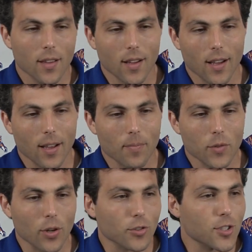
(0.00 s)

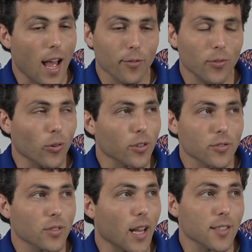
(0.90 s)
South
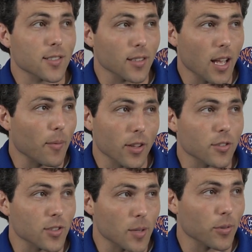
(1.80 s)
Florida's got they're
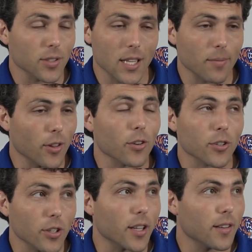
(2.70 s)
a sleeper team. They're
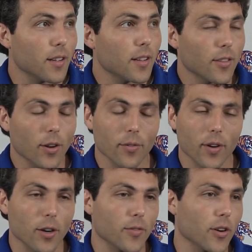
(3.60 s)
good. They're
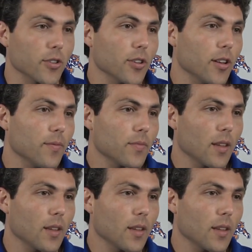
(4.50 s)
very, very good.